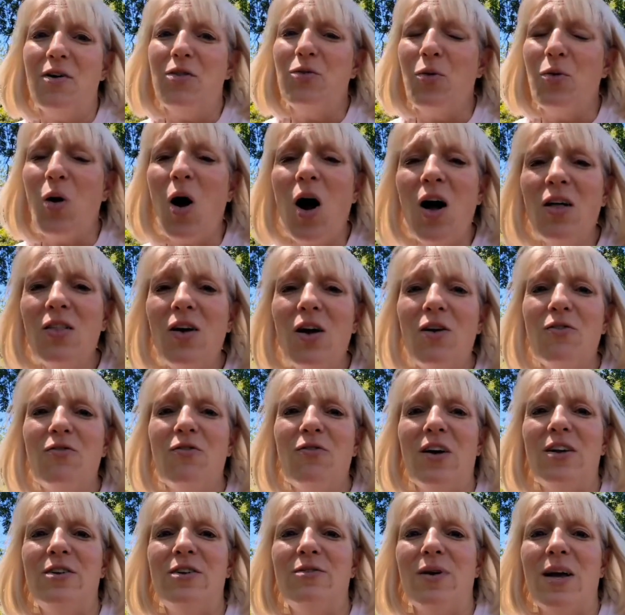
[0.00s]
through all our
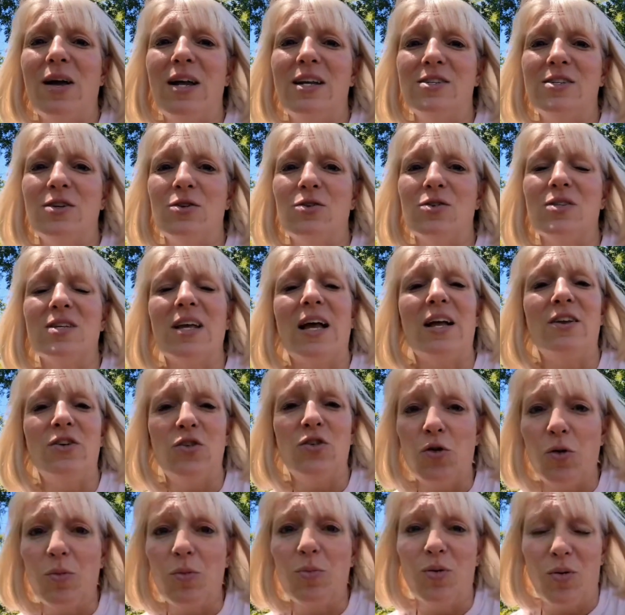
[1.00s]
fundraisers
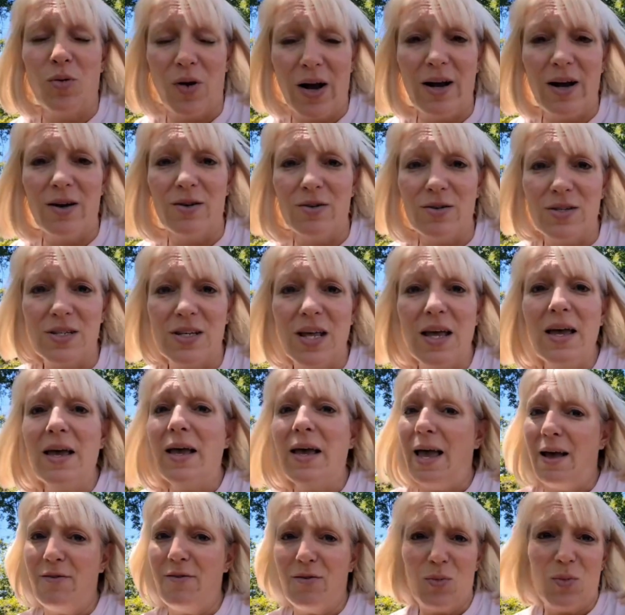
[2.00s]
and your prayers.
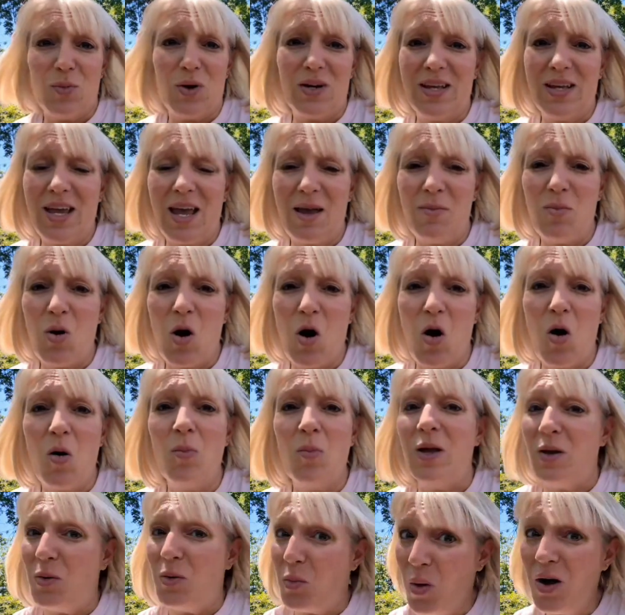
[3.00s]
Everyone came
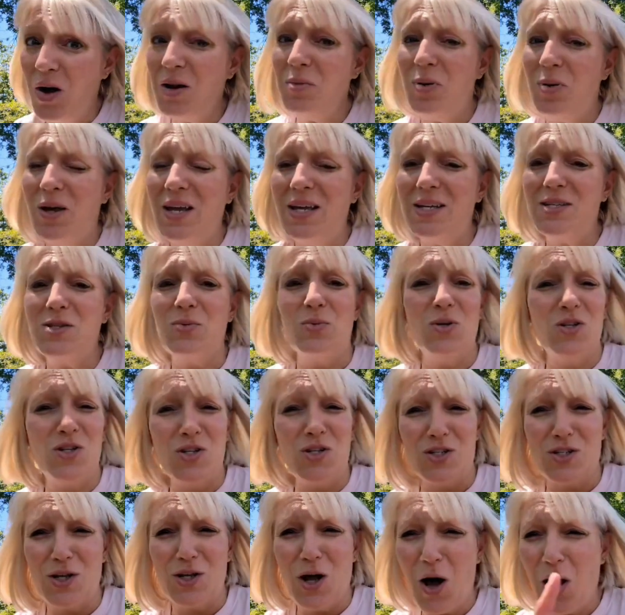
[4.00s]
home in one piece,
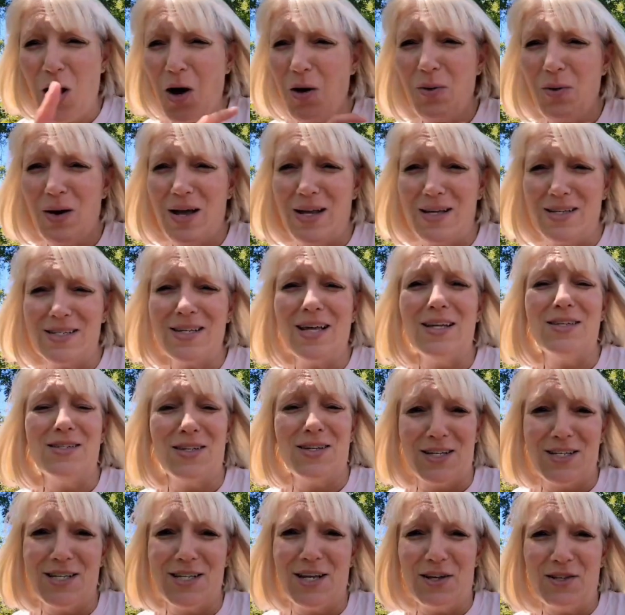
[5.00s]
which is always a
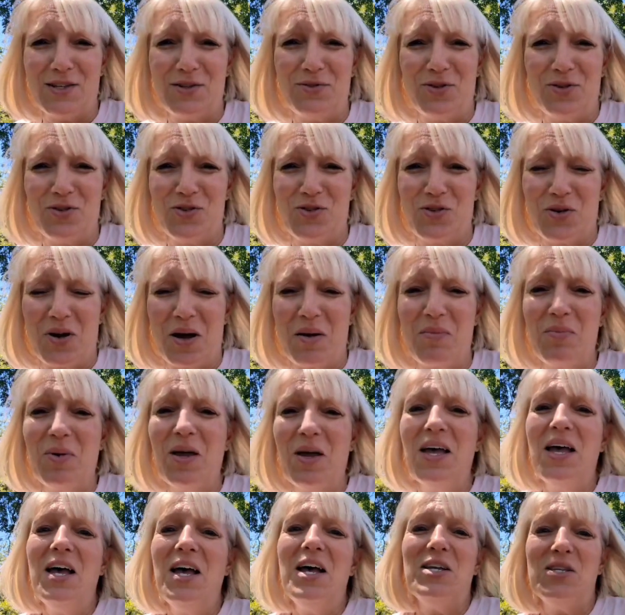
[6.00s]
successful trip.
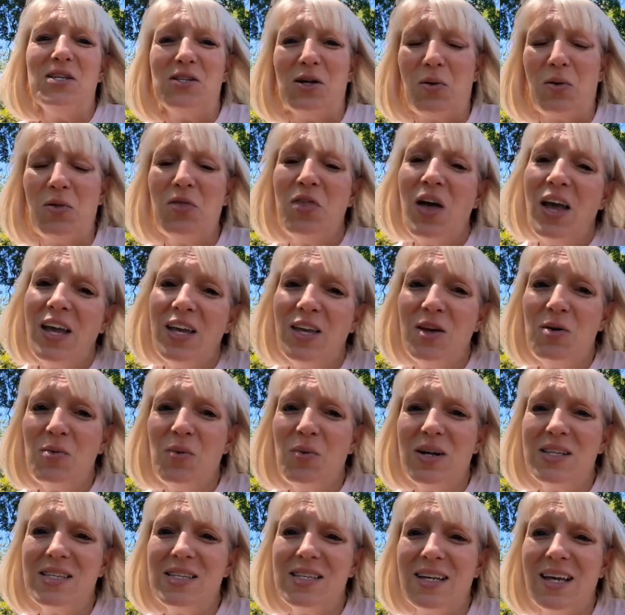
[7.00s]
So thank
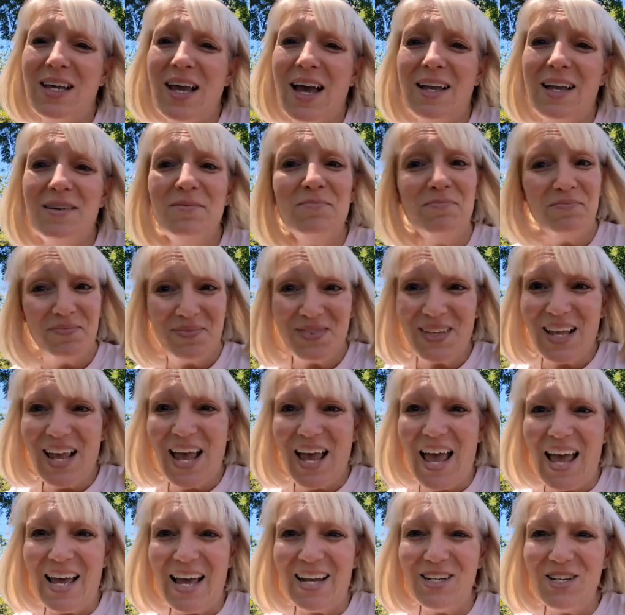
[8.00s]
you once again,
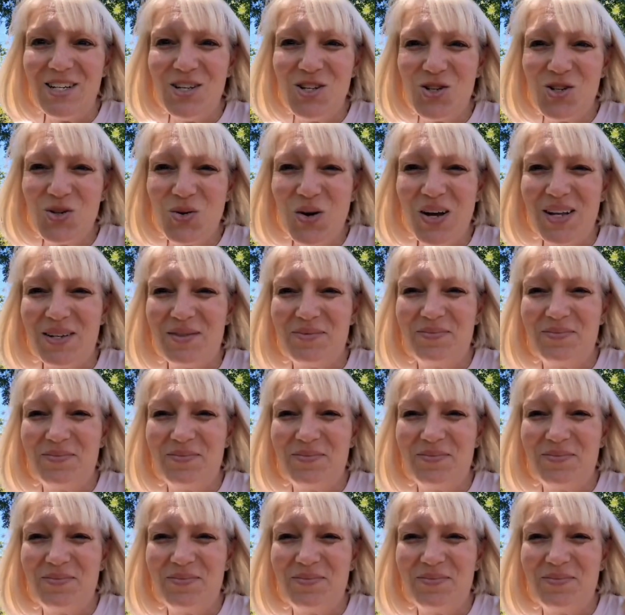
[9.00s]
and enjoy.